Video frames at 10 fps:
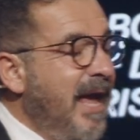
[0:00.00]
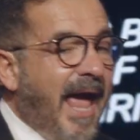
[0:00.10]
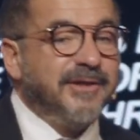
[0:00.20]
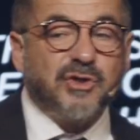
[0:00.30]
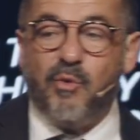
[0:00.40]

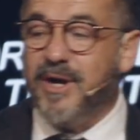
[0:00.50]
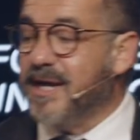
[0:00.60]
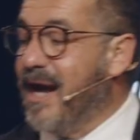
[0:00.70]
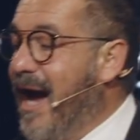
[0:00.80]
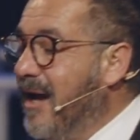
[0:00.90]
And so we're
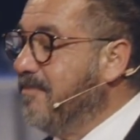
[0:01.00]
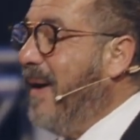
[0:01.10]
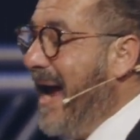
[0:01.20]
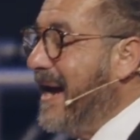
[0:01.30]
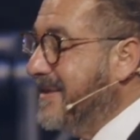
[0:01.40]
going to
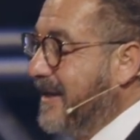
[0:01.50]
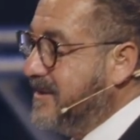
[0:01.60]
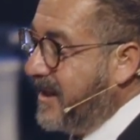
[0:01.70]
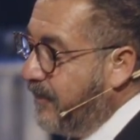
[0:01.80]
unpack that today.